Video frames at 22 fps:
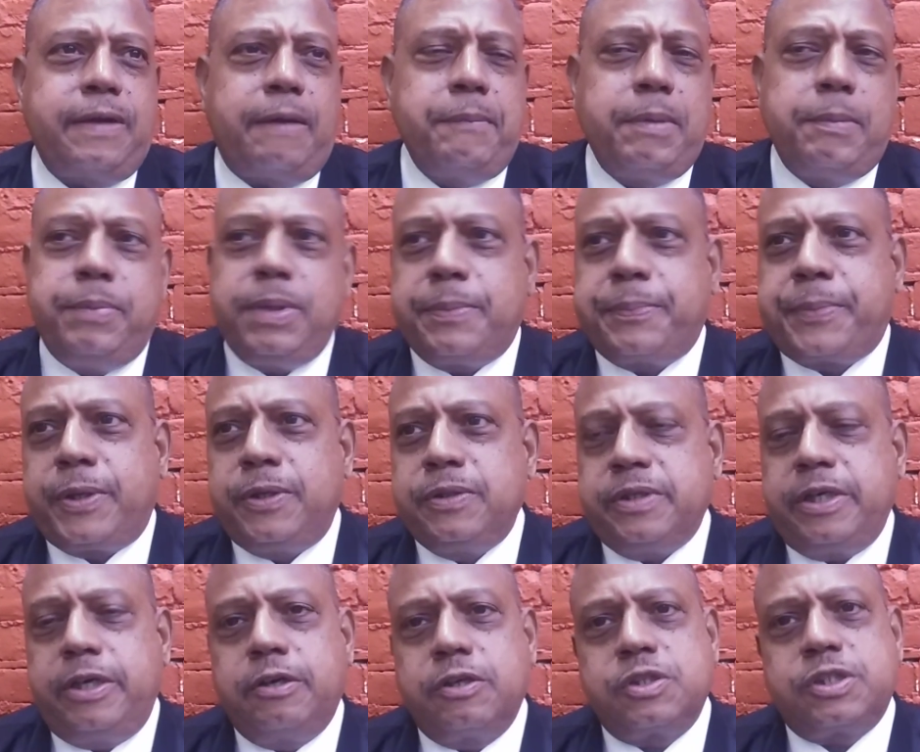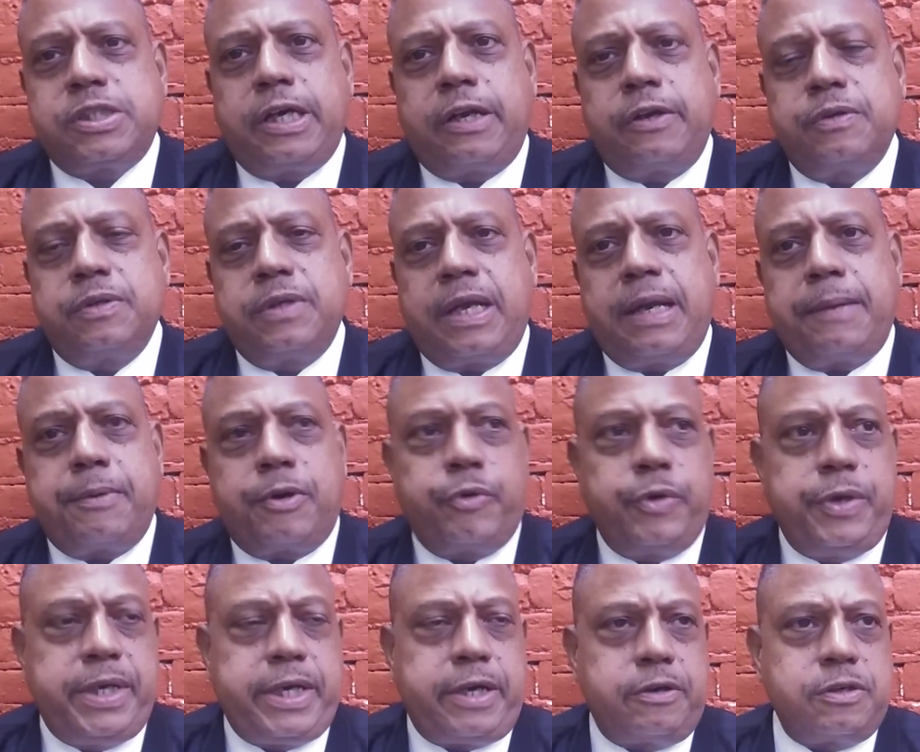I'm a book person. Aristotle, I
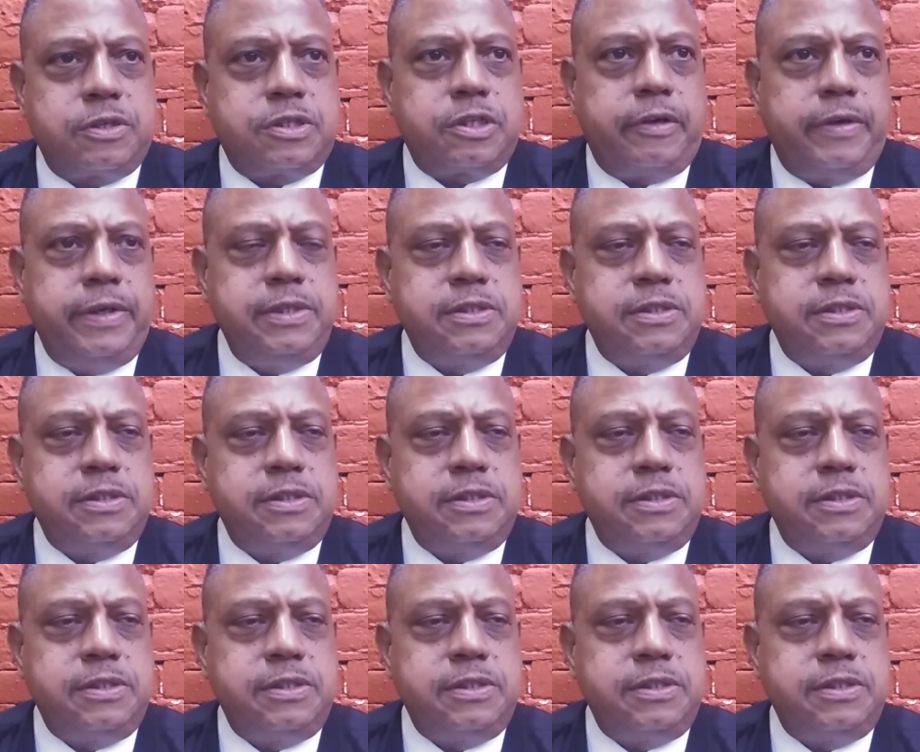agree with Aristotle.